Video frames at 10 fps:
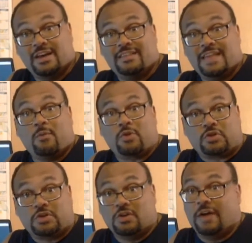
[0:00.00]
They were
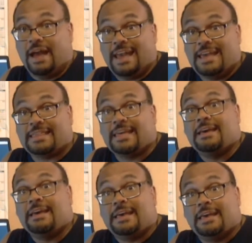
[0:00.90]
still 8th
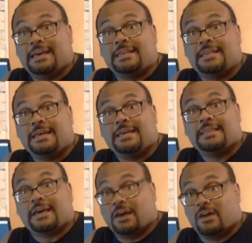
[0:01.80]
in
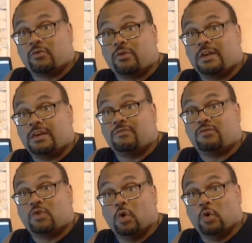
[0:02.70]
the country in
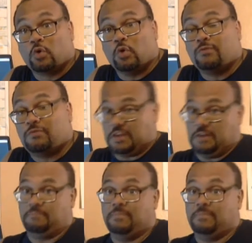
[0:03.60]
total D.